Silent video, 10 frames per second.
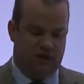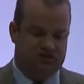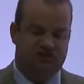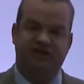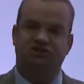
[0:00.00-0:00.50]

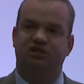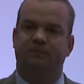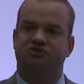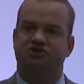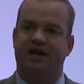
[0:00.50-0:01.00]

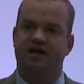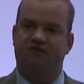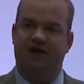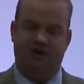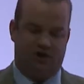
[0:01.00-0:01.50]
60%
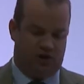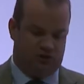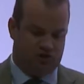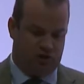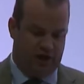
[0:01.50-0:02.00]
of
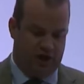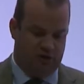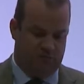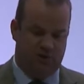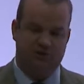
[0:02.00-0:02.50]
agricultural
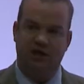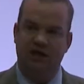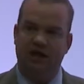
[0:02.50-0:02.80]
output,